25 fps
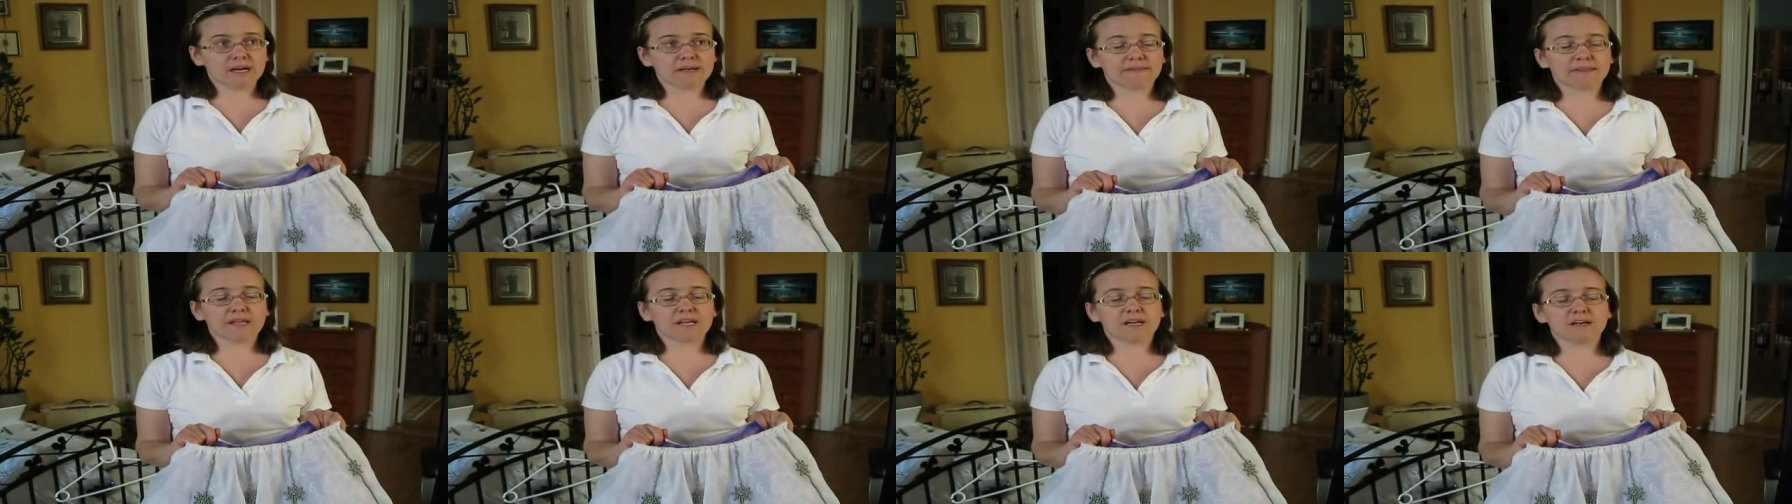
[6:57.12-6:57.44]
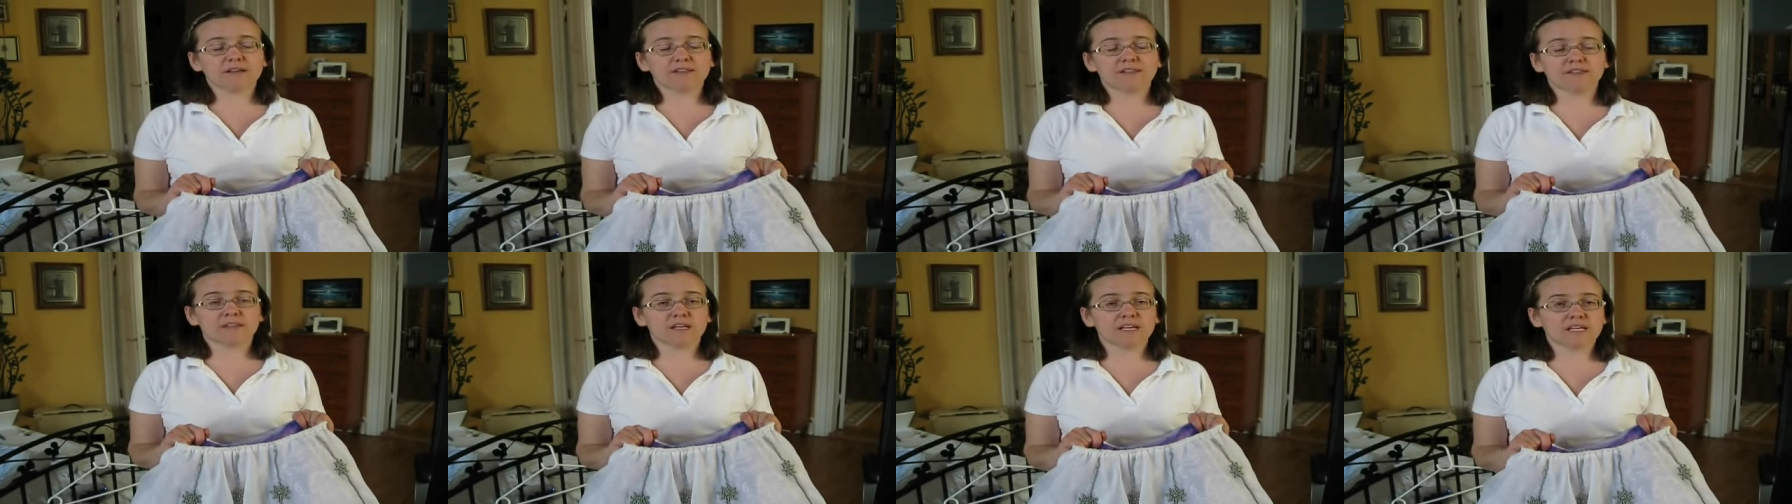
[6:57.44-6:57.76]
and then I
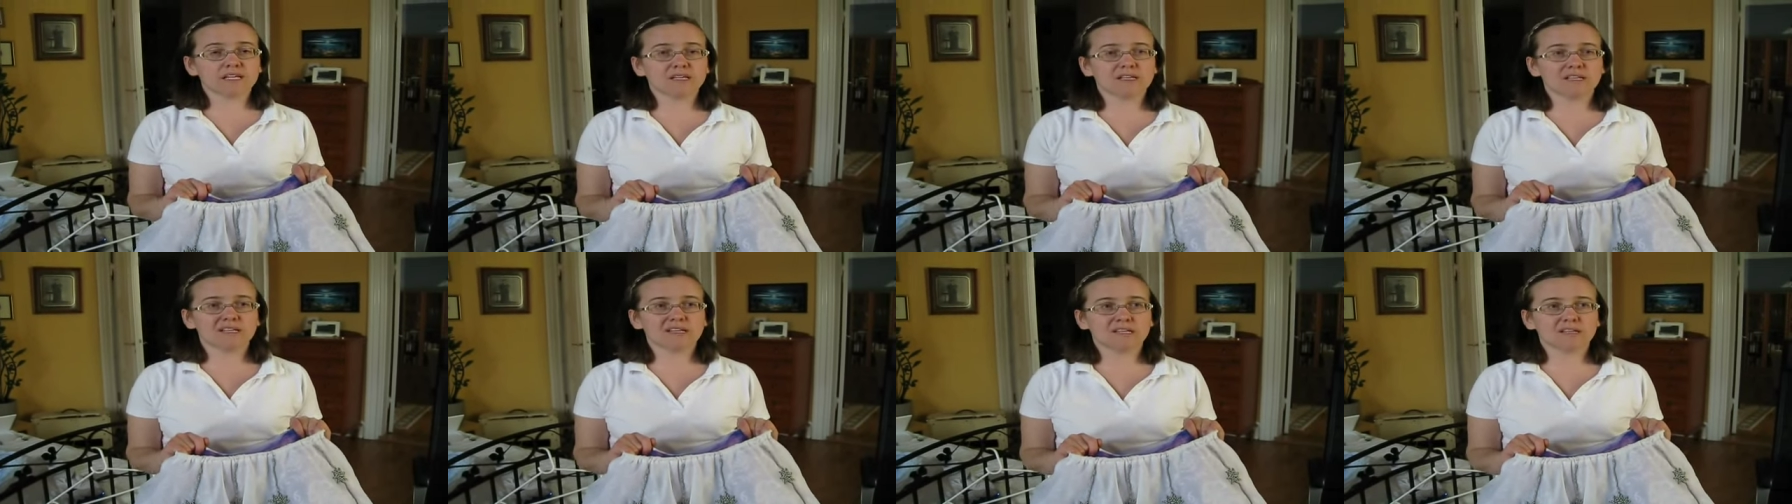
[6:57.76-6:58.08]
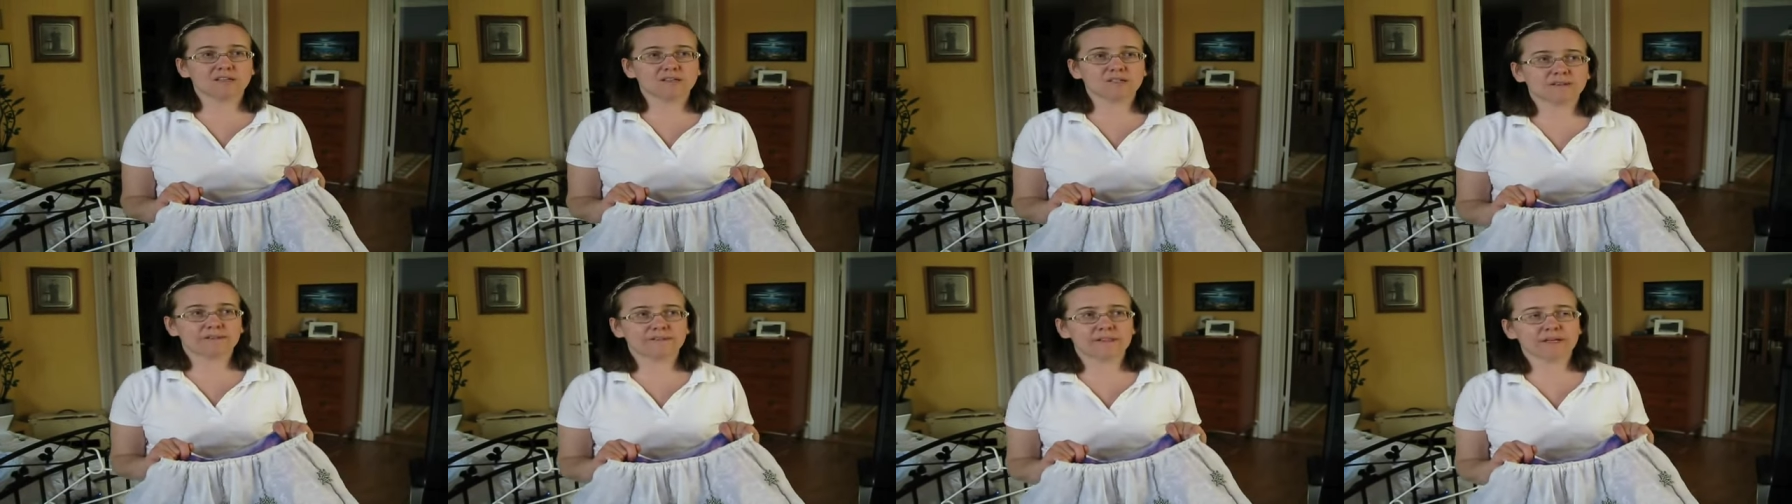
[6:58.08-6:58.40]
think,
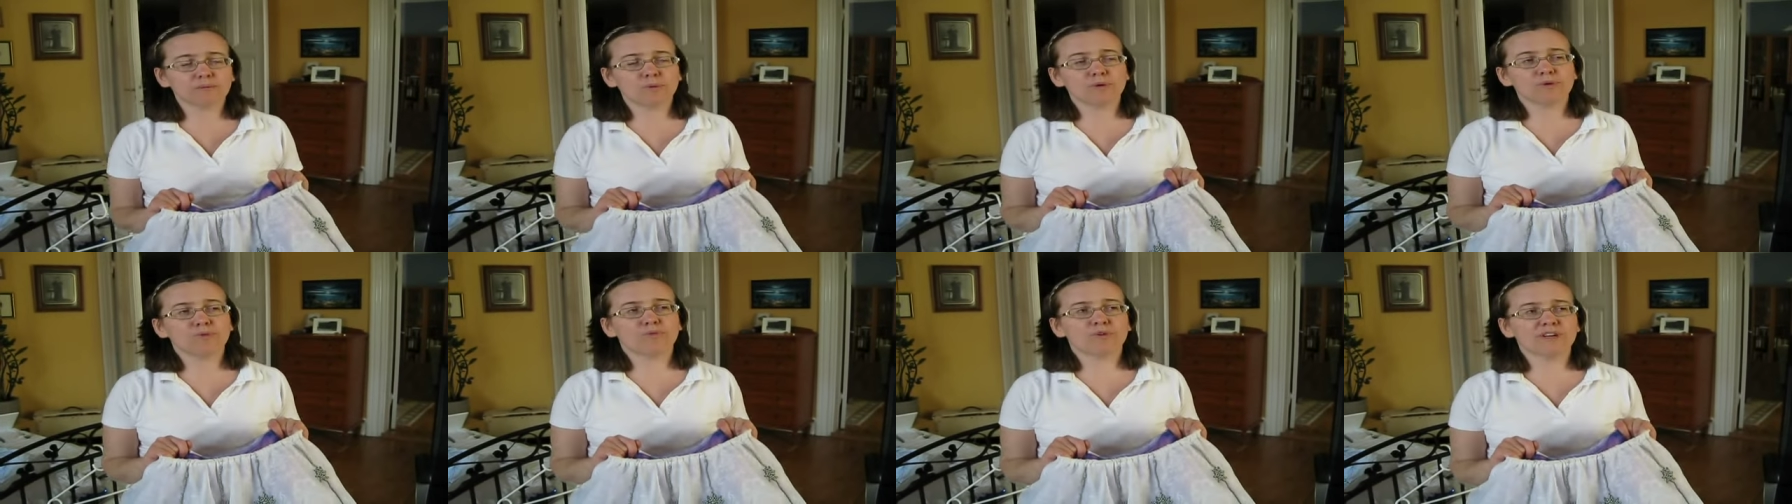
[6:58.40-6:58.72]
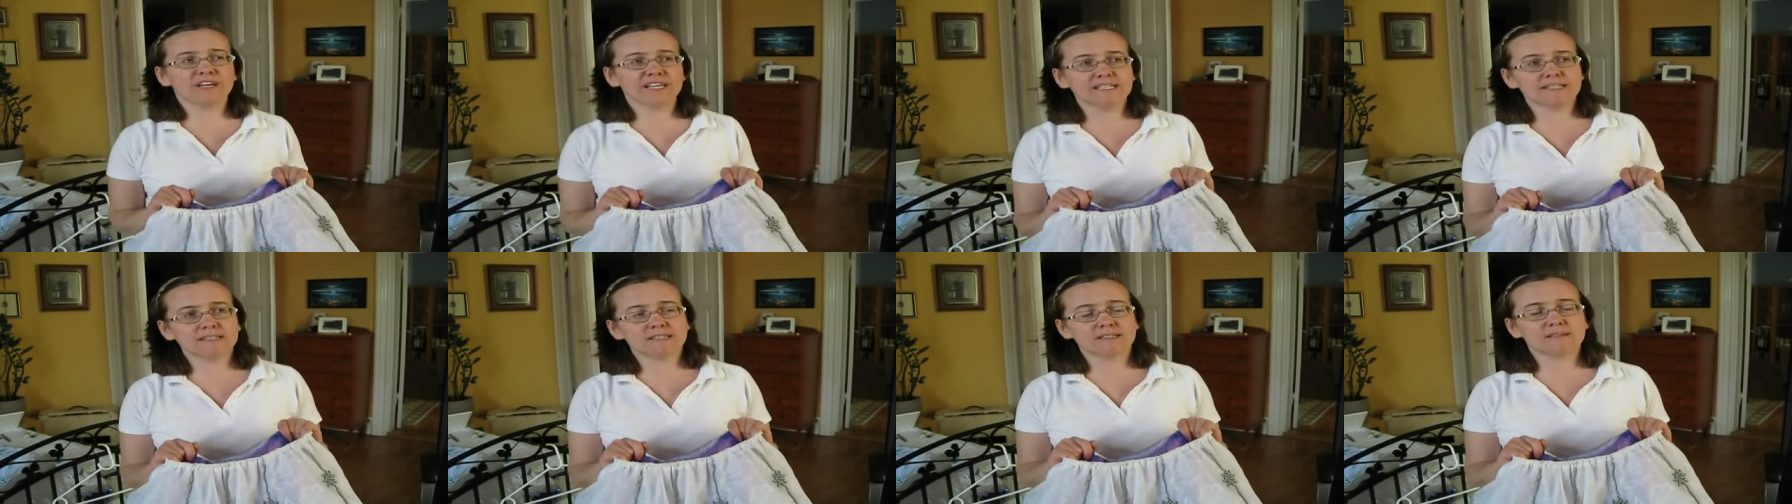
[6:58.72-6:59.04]
then we
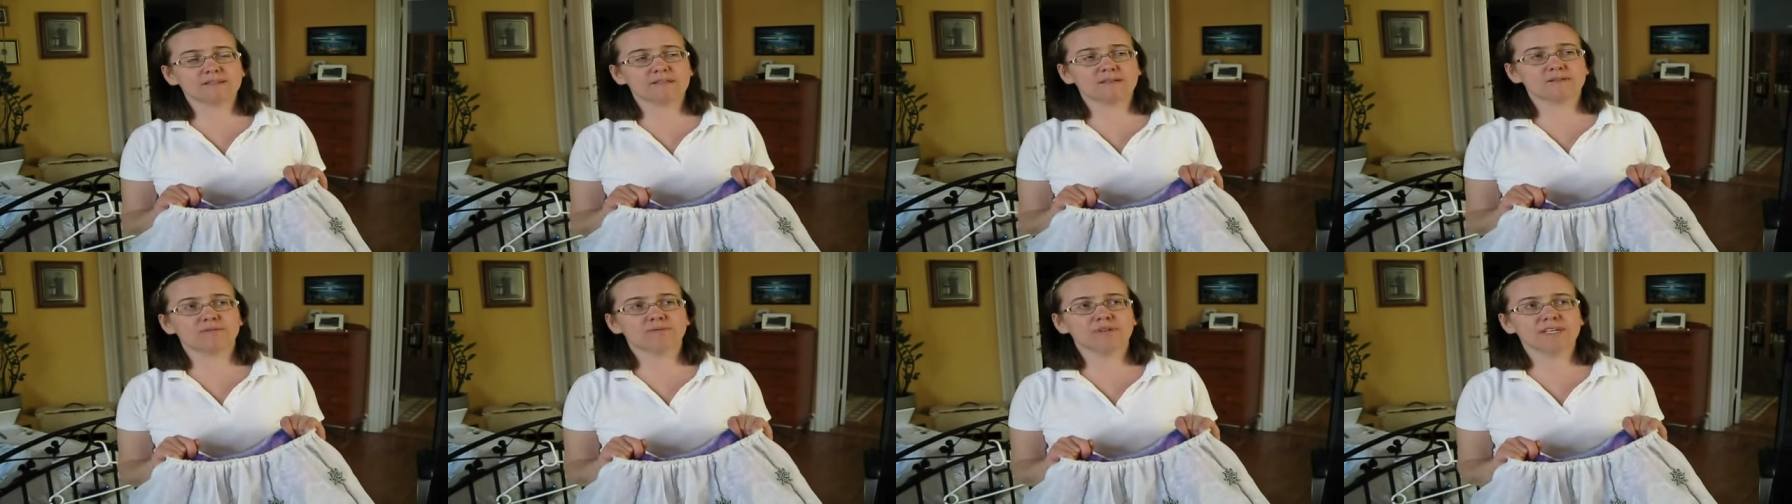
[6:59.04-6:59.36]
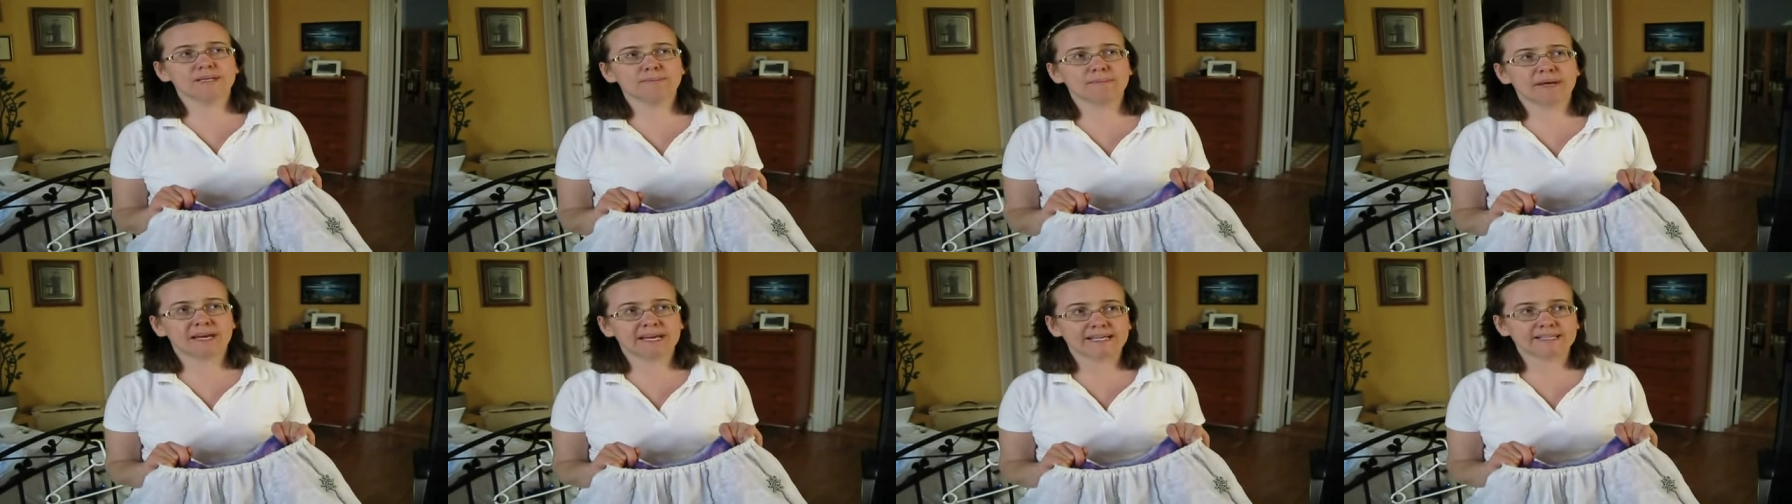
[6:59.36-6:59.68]
re
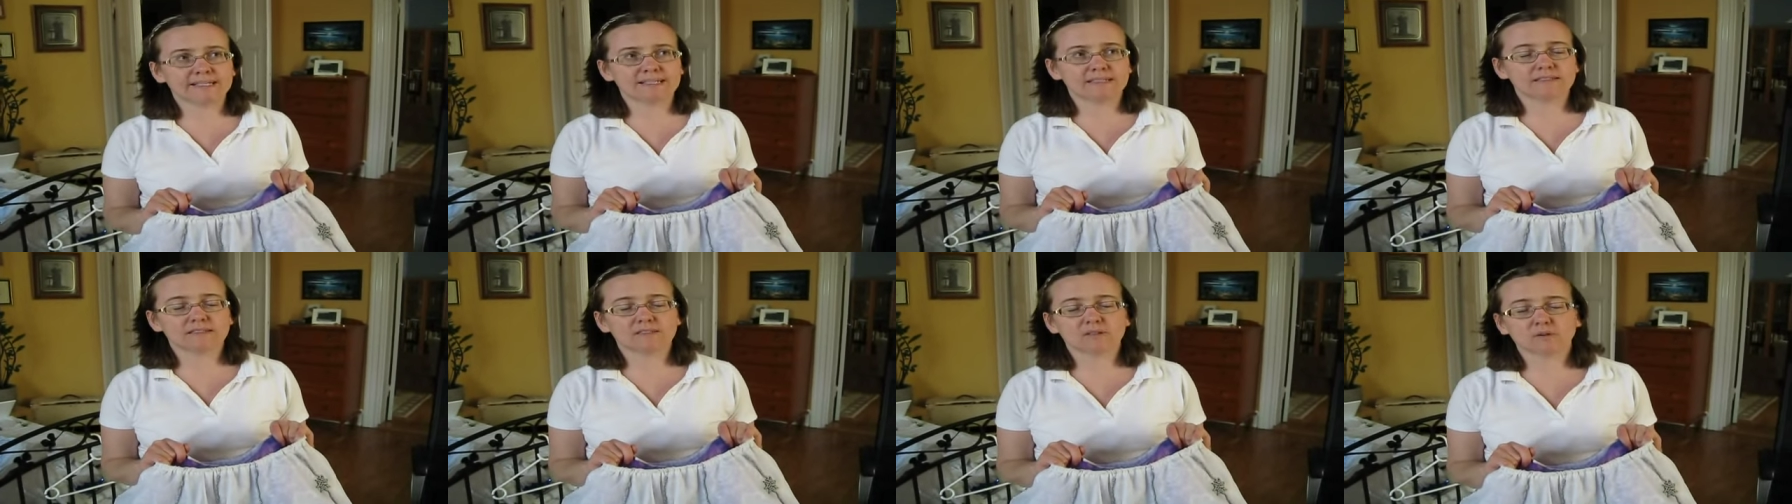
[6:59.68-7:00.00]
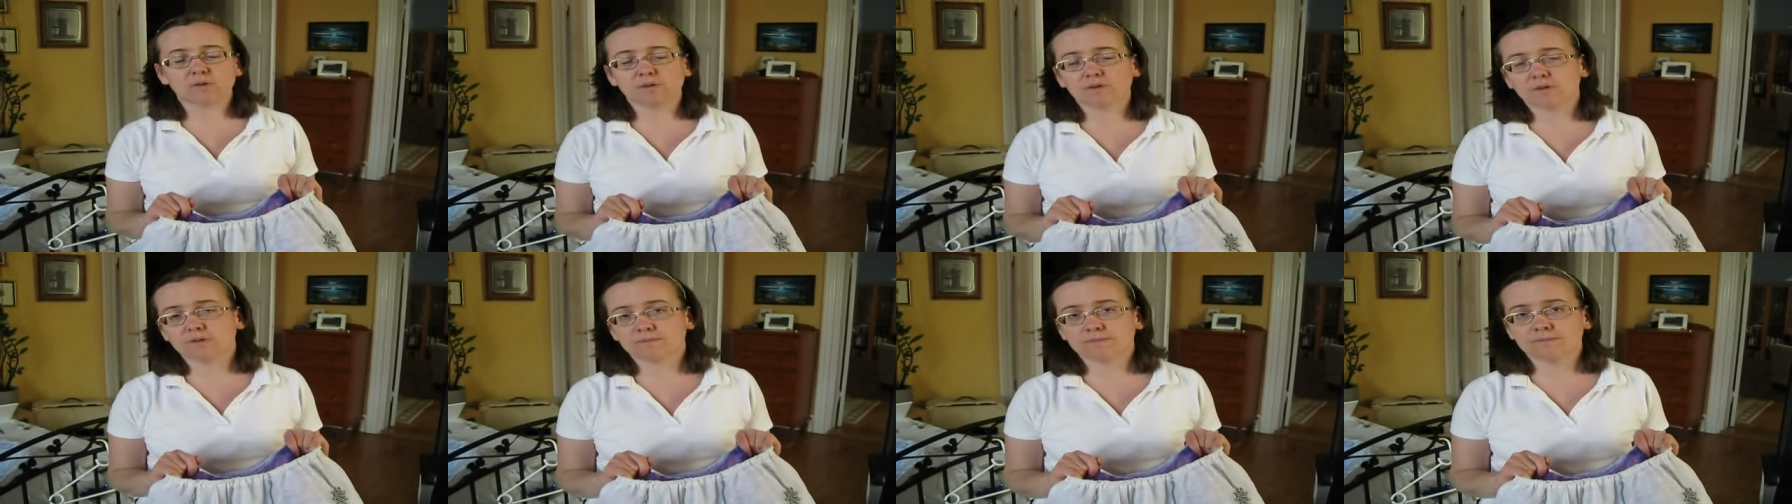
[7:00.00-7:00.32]
remade it
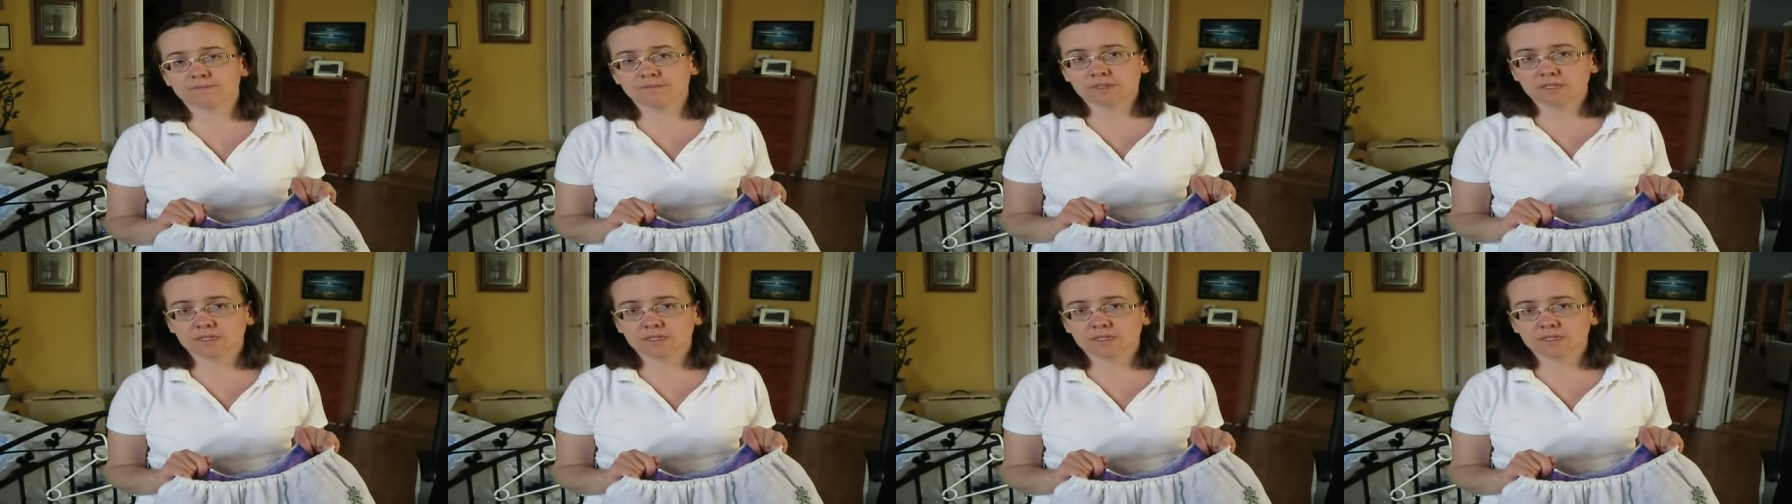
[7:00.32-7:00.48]
or